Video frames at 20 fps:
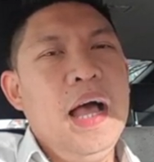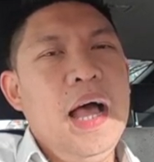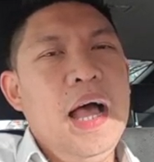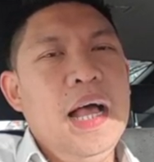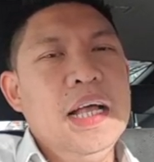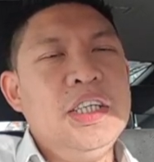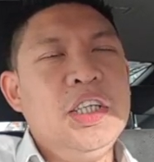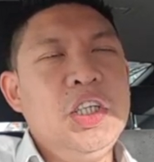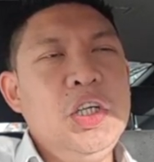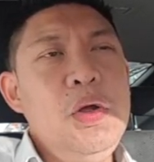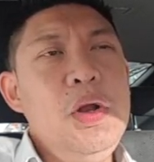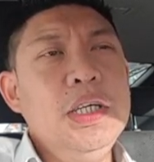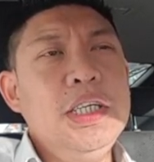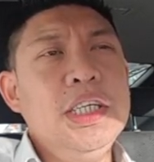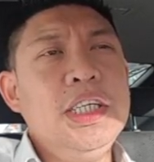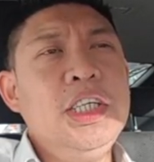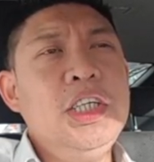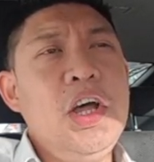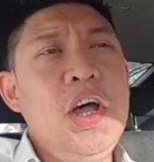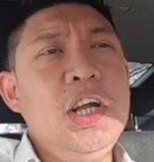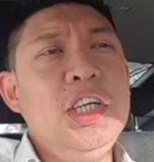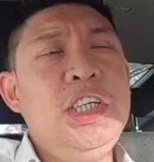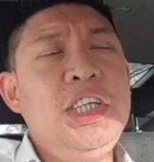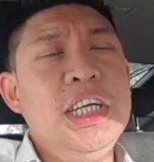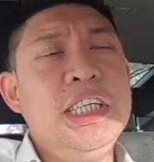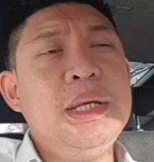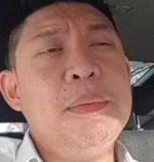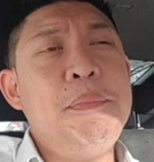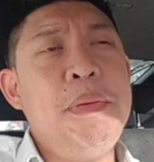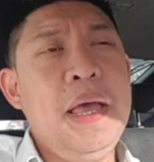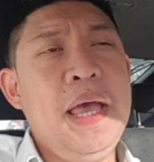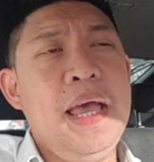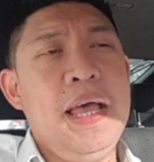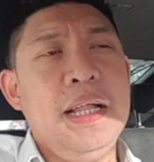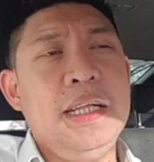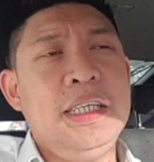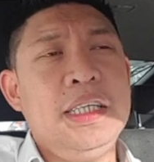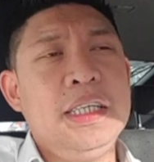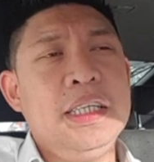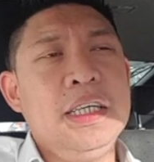as soon as the surge
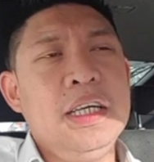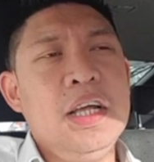disappeared,